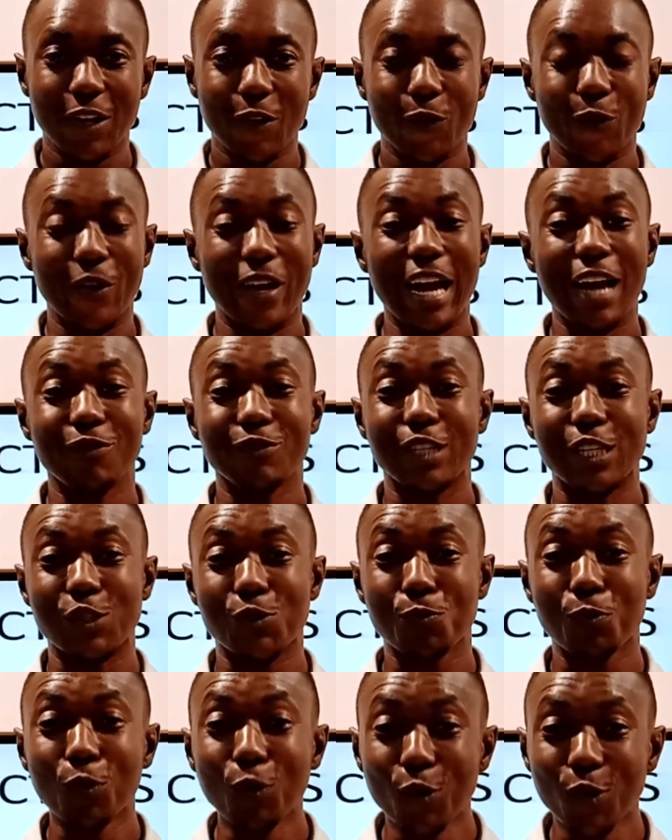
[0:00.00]
We have the
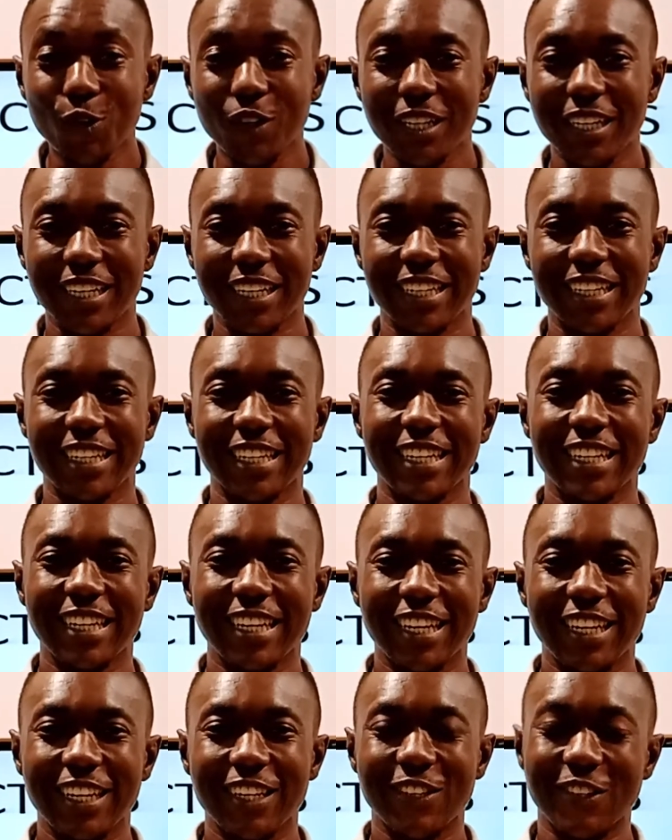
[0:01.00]
spoon.
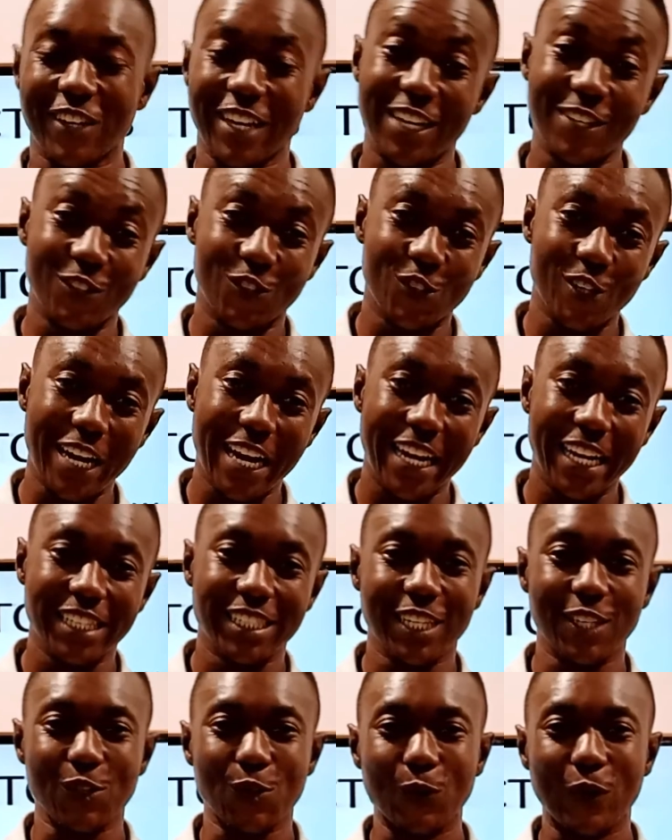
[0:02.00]
You can try
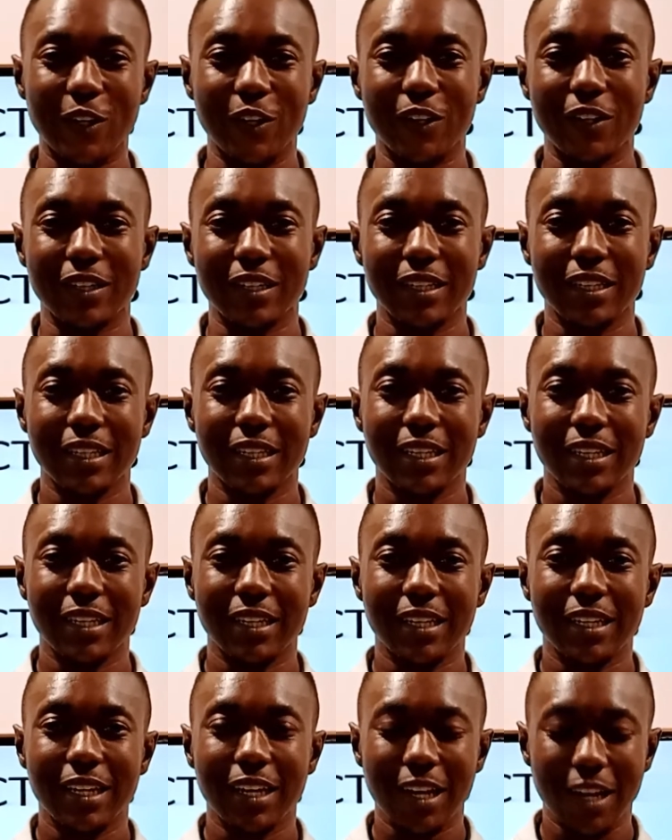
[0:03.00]
it as well.
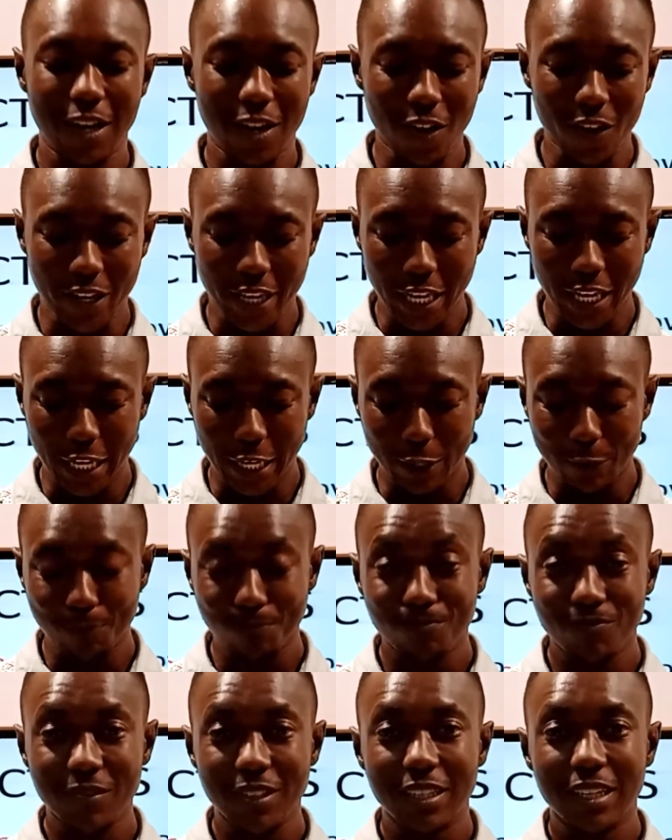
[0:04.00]
Okay,
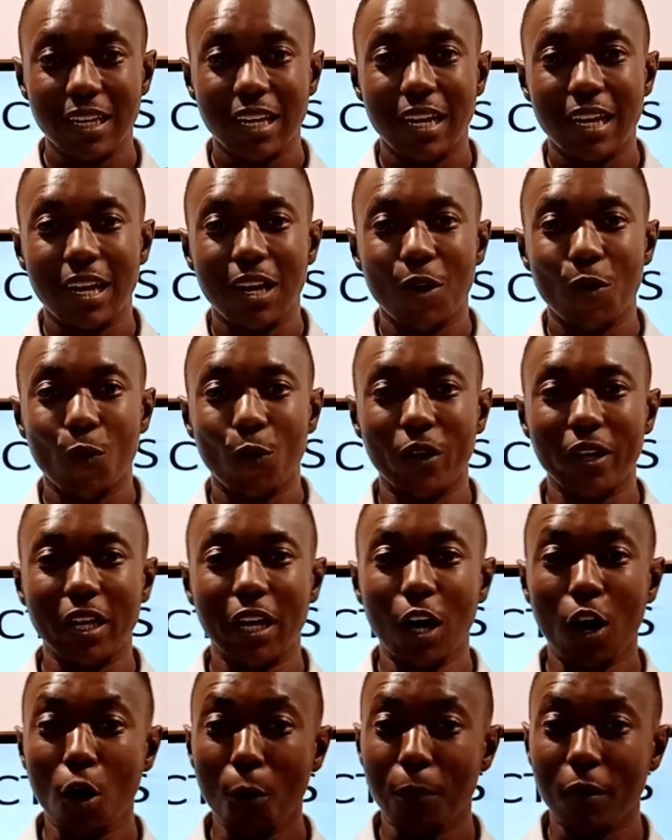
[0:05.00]
with the
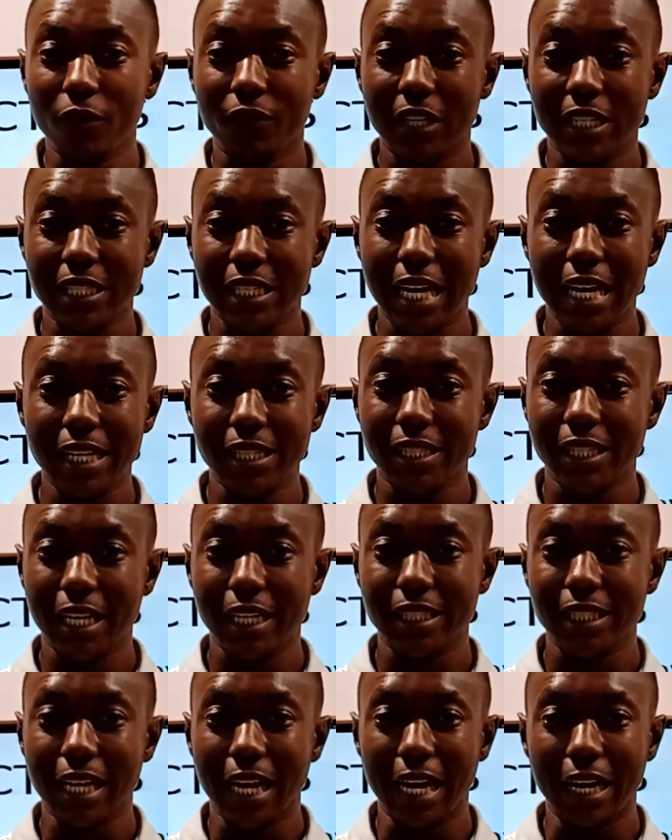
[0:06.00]
help of the science
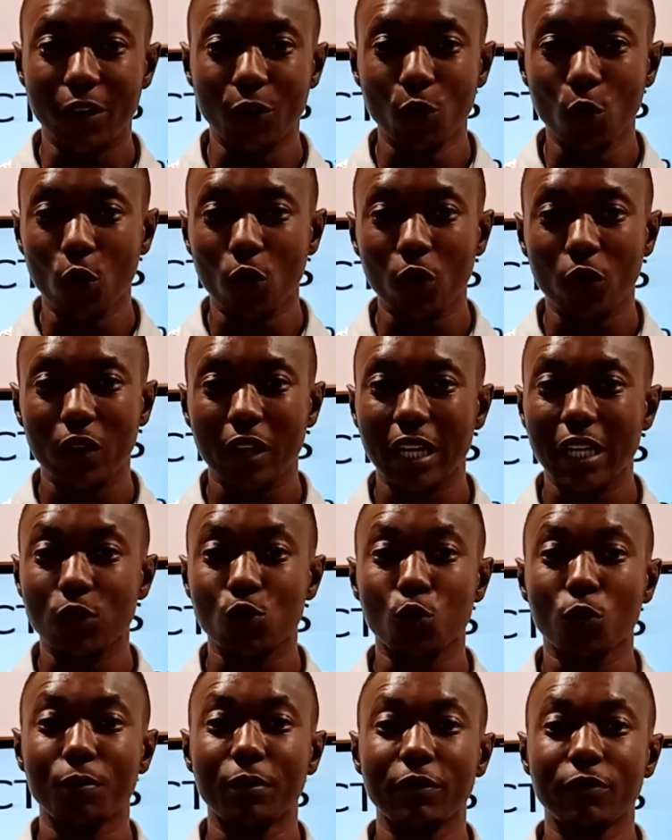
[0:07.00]
set, I know
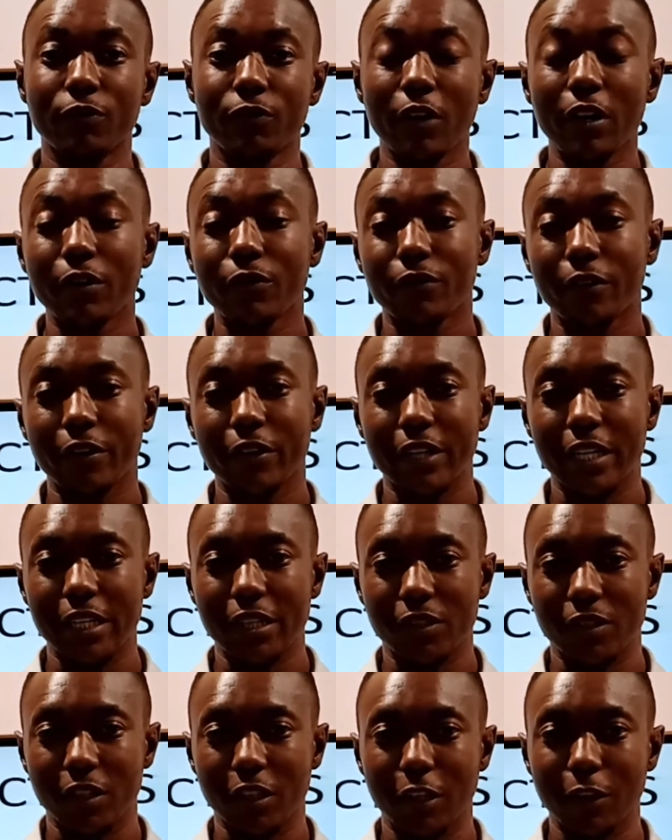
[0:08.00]
it will be very, very
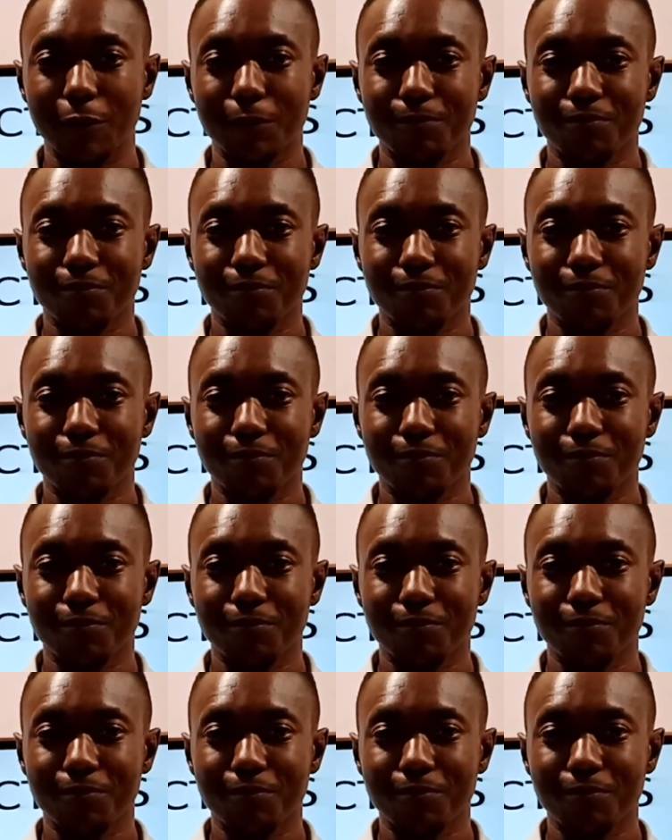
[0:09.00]
easy.